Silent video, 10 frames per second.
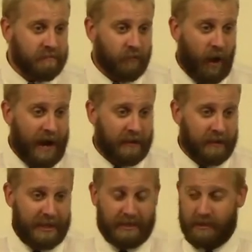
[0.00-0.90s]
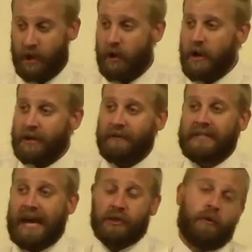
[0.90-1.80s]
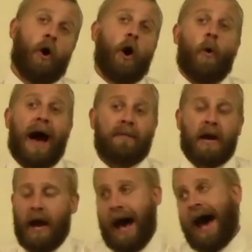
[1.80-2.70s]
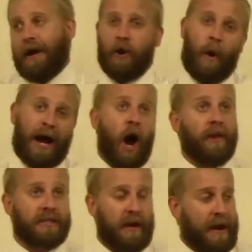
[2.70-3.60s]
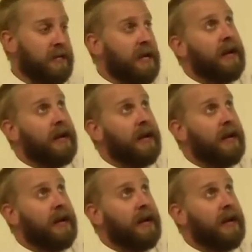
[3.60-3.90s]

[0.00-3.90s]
Right? Because that's you know, you have this attitude, oh, why me? I don't know why all this stuff happens.